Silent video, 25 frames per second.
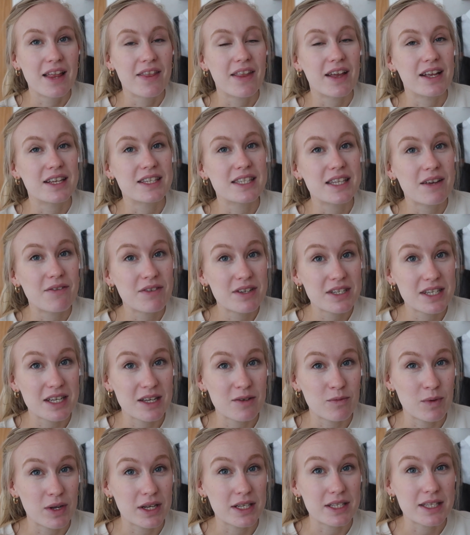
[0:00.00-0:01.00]
They're
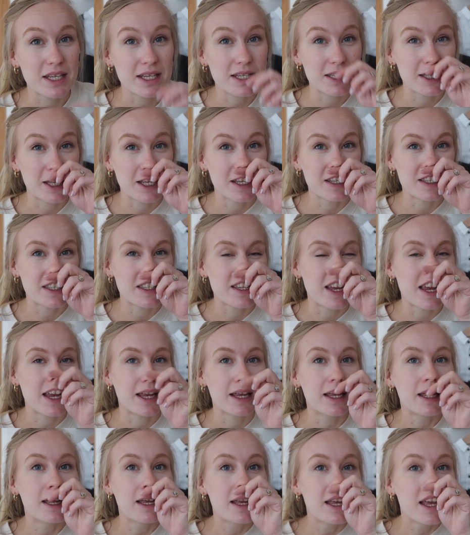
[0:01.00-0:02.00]
17 weeks this
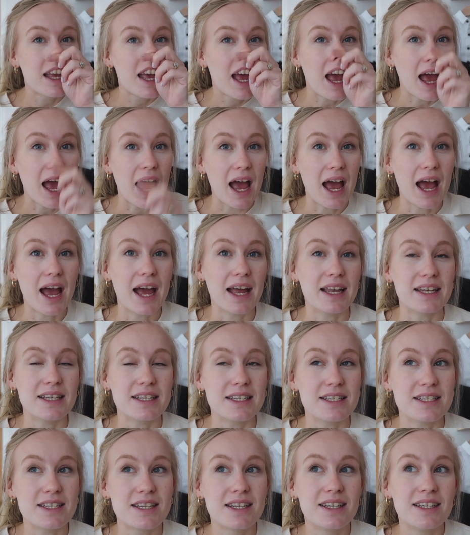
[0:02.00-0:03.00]
Thursday
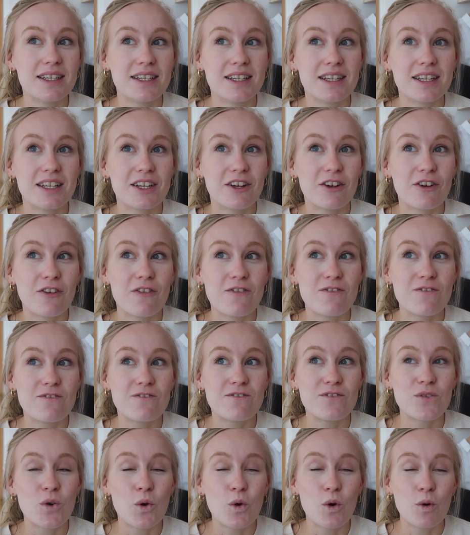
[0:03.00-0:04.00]
and
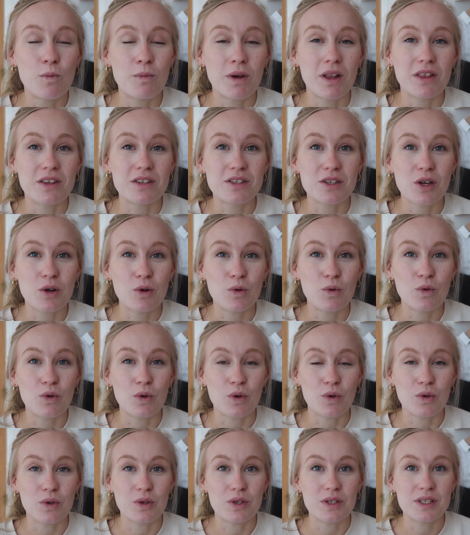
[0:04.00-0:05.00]
4 months old
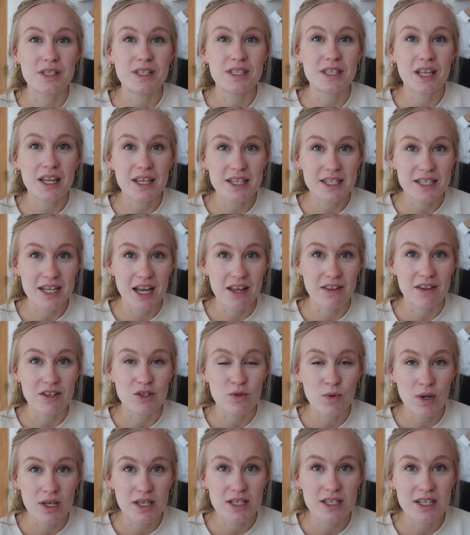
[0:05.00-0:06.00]
on Sunday the
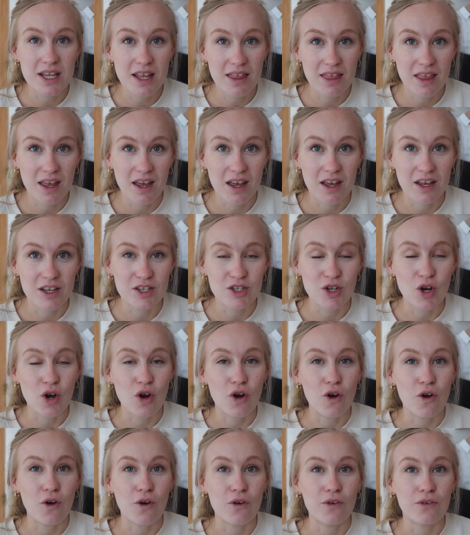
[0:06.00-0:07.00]
23rd
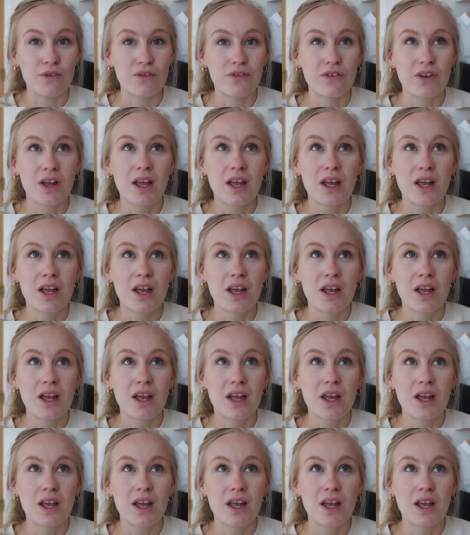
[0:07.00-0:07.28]
of